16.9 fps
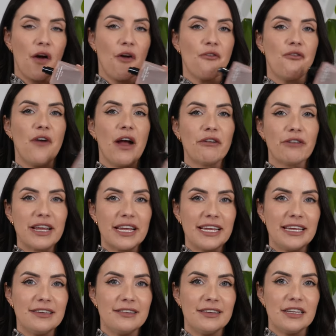Very
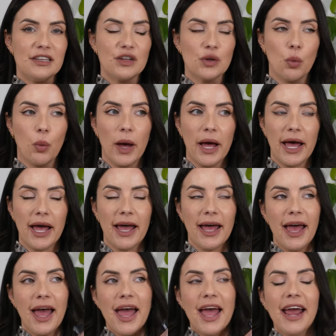easy to
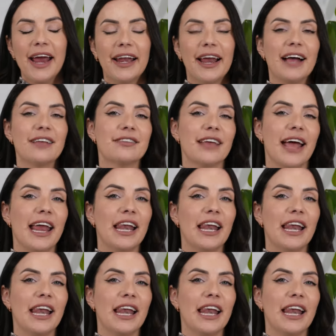wear. It has